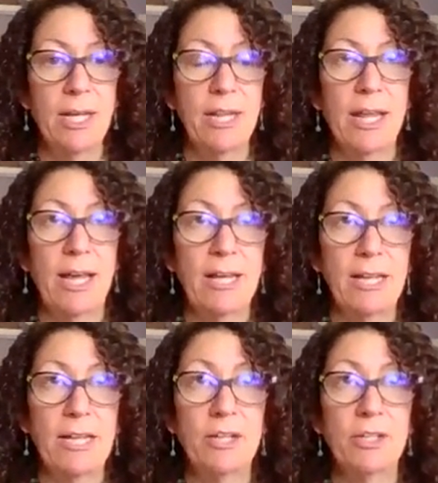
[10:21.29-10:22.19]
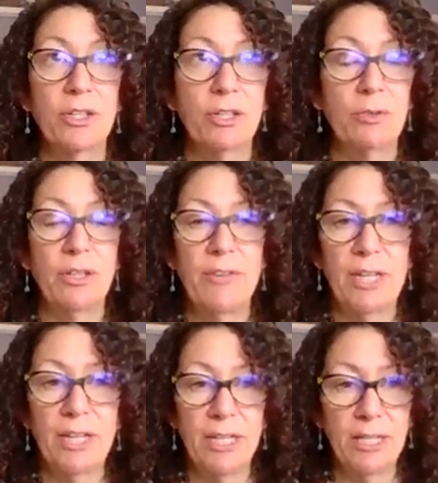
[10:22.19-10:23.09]
That here,
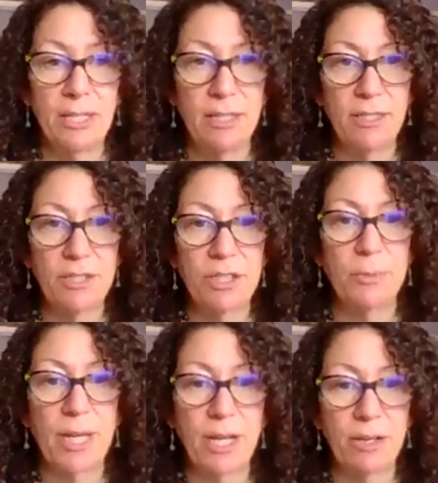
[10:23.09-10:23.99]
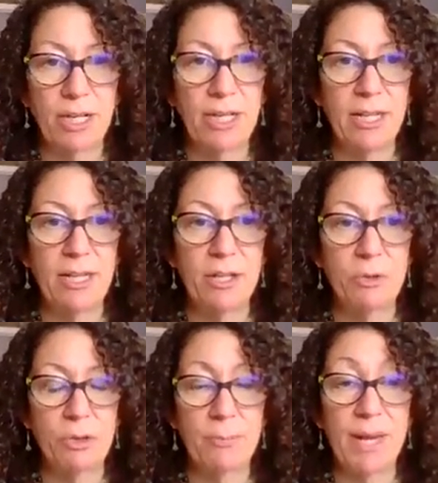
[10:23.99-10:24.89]
living in Sonoma County and in the
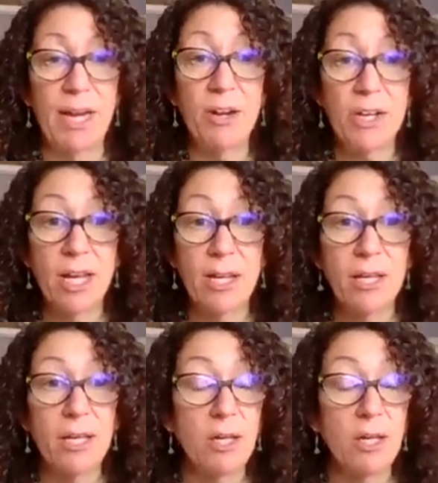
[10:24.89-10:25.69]
North Bay area,